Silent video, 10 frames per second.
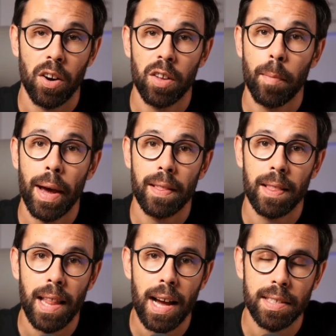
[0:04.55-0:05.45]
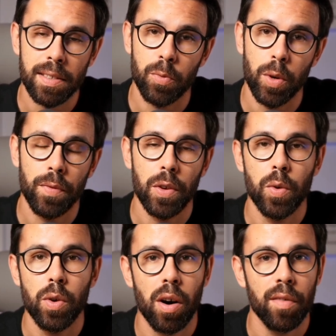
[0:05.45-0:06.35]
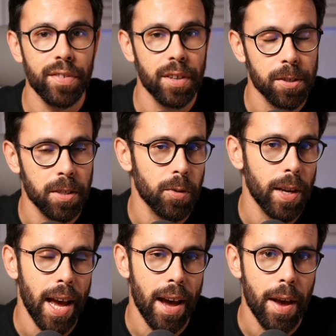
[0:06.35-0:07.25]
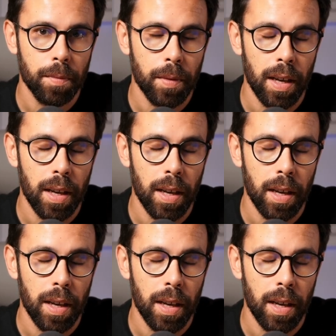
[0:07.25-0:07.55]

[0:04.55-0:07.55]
on my last review of Cursor AI,